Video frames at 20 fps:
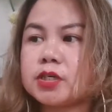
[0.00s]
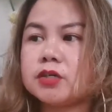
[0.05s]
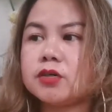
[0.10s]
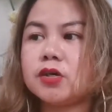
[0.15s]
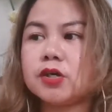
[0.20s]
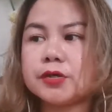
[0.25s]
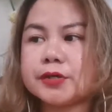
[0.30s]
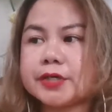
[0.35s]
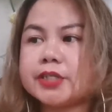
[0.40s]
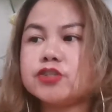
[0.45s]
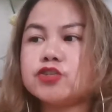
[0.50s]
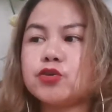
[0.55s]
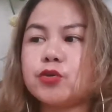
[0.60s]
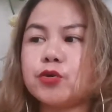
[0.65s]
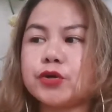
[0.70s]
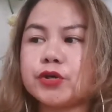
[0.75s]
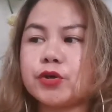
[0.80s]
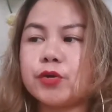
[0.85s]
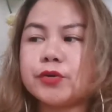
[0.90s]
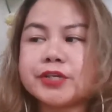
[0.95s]
orange
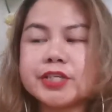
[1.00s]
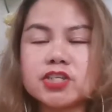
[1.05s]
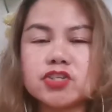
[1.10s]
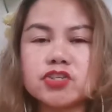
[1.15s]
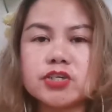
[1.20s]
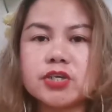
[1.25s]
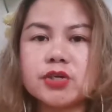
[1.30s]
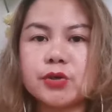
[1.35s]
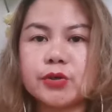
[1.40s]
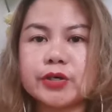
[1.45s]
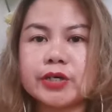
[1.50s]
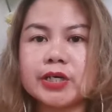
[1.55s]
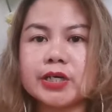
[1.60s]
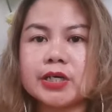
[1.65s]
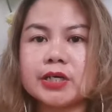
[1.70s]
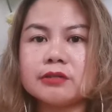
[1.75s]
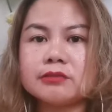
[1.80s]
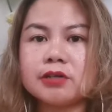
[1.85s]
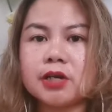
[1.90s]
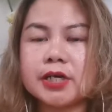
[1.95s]
or orangey
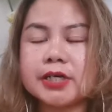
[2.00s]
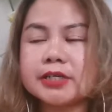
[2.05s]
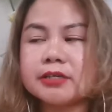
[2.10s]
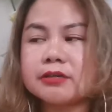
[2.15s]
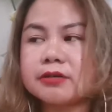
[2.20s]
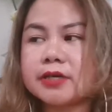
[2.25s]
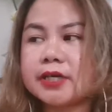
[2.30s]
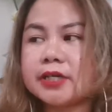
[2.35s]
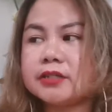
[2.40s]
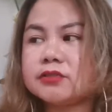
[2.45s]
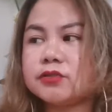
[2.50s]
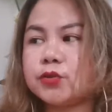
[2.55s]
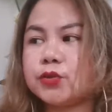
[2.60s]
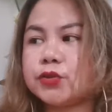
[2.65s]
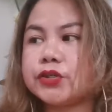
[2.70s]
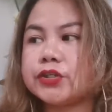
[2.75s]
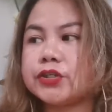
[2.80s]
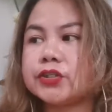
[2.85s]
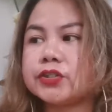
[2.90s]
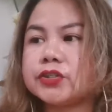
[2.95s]
or dark red
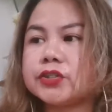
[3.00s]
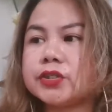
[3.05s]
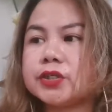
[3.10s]
or